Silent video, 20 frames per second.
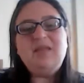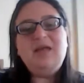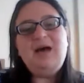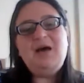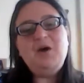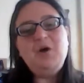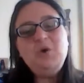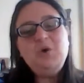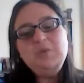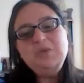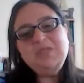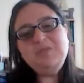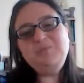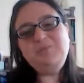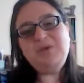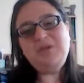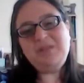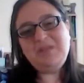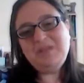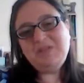I always
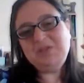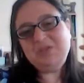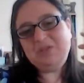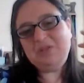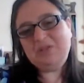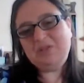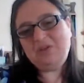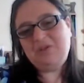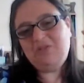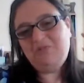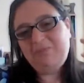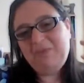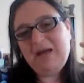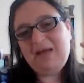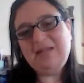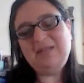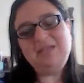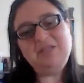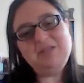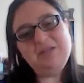breathe into the soft
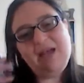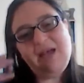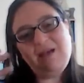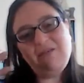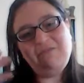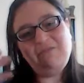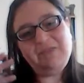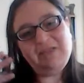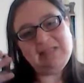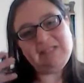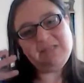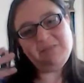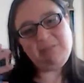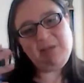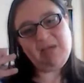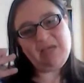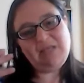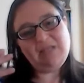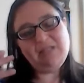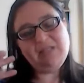palate to have that
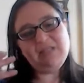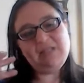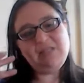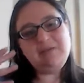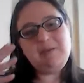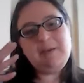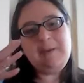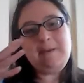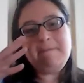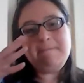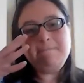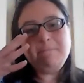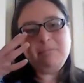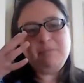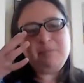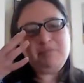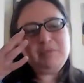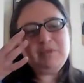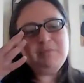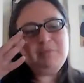space,
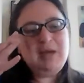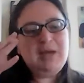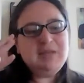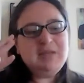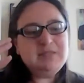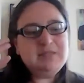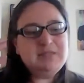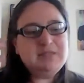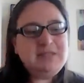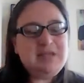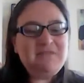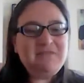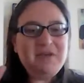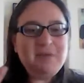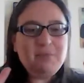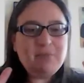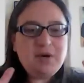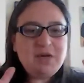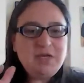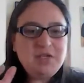but the
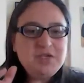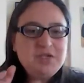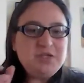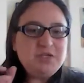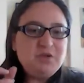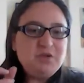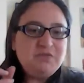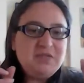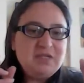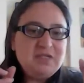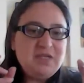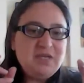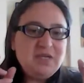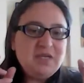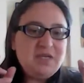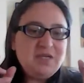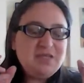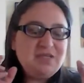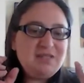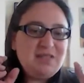vibrations of the
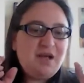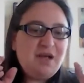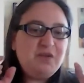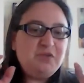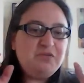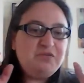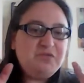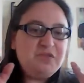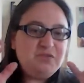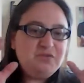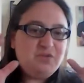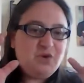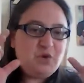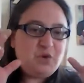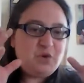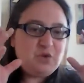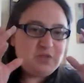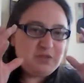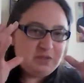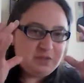singing itself is
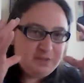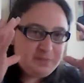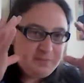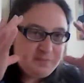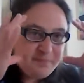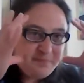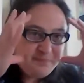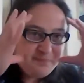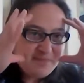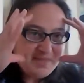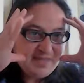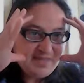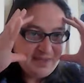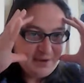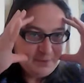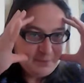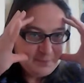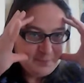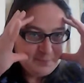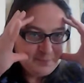focused
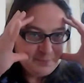here.